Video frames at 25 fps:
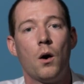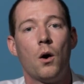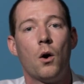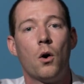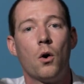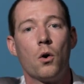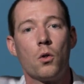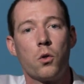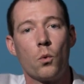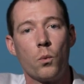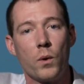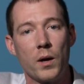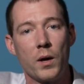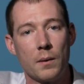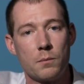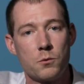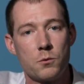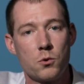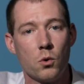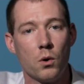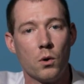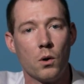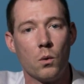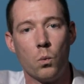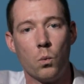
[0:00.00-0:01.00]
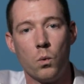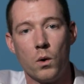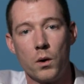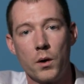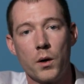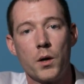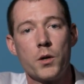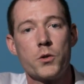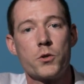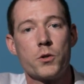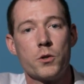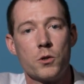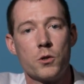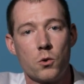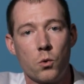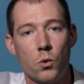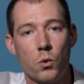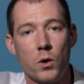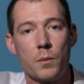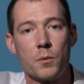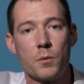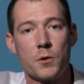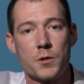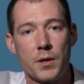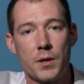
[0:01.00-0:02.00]
all the way up to a
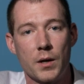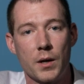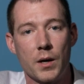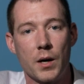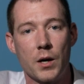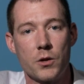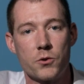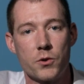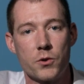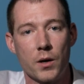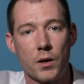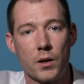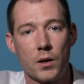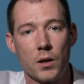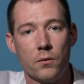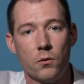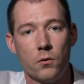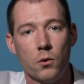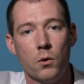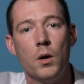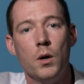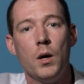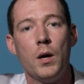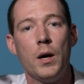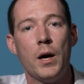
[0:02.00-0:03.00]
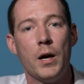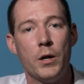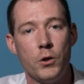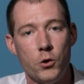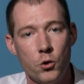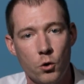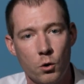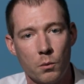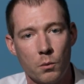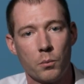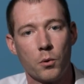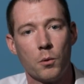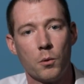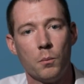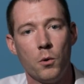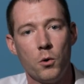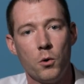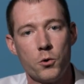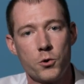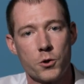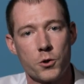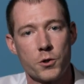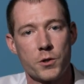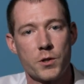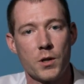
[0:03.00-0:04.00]
120% contract level, and you can
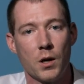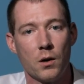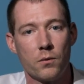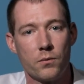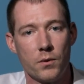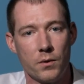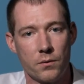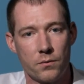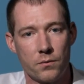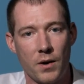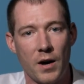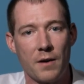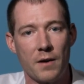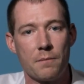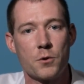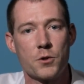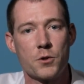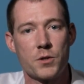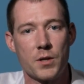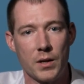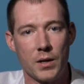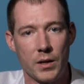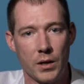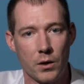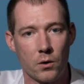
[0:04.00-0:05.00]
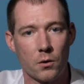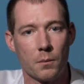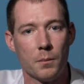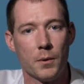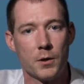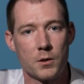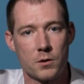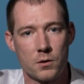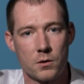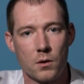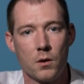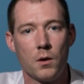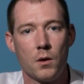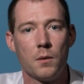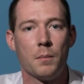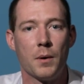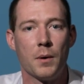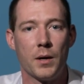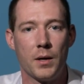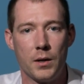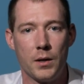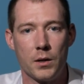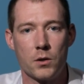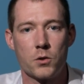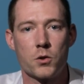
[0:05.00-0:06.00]
promote yourself in 5% increments by
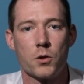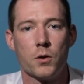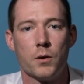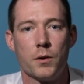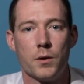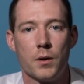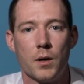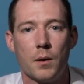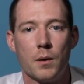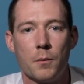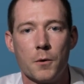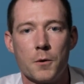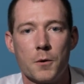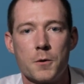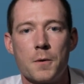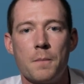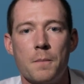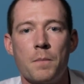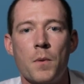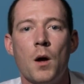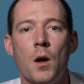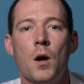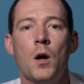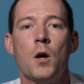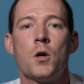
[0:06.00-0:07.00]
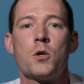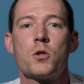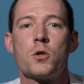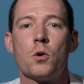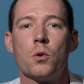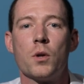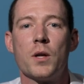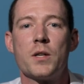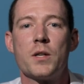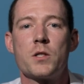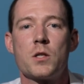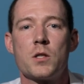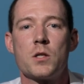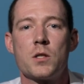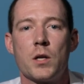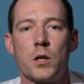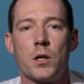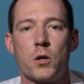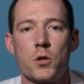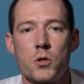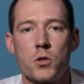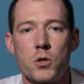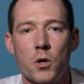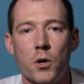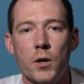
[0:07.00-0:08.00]
hitting certain numbers. So let's just say
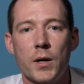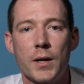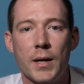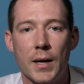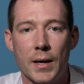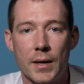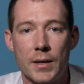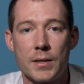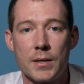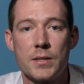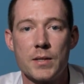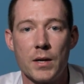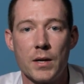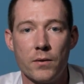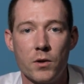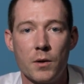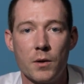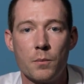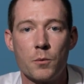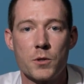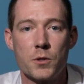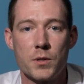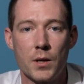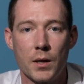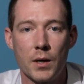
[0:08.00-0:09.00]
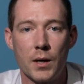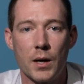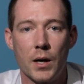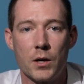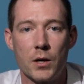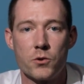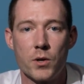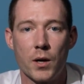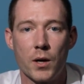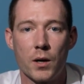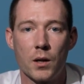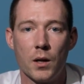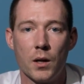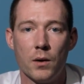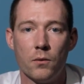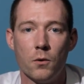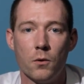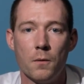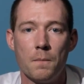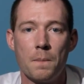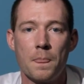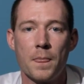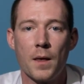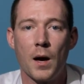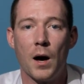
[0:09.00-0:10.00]
you're starting out at 70% contract
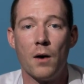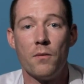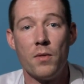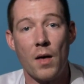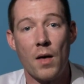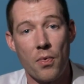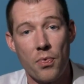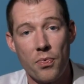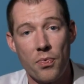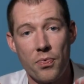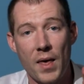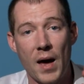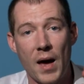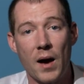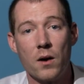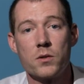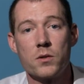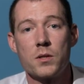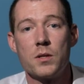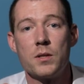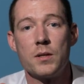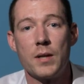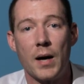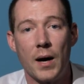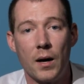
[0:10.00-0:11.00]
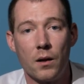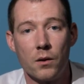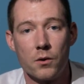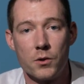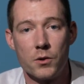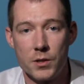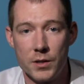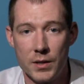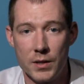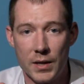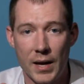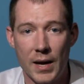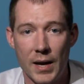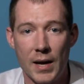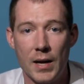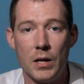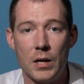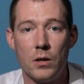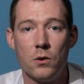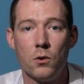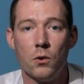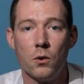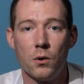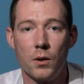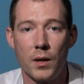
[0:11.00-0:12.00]
level. Of that $1,000 in
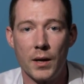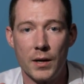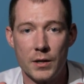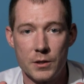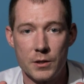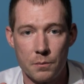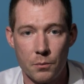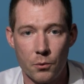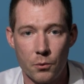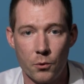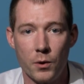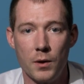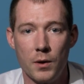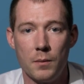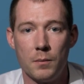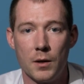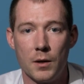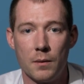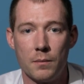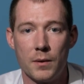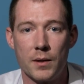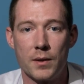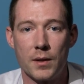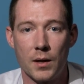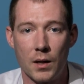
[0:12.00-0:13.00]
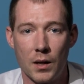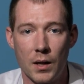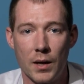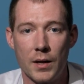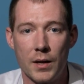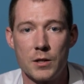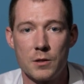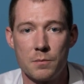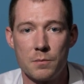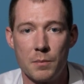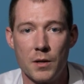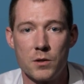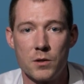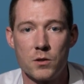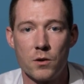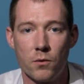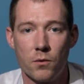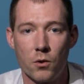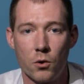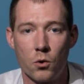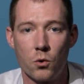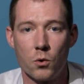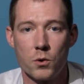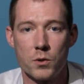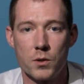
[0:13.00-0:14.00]
annualized premium that the client spends over
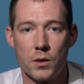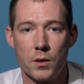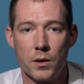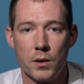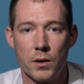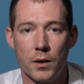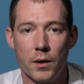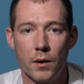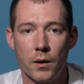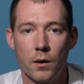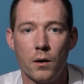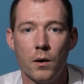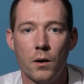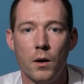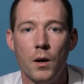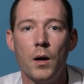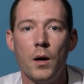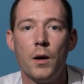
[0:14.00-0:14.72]
the course of the year,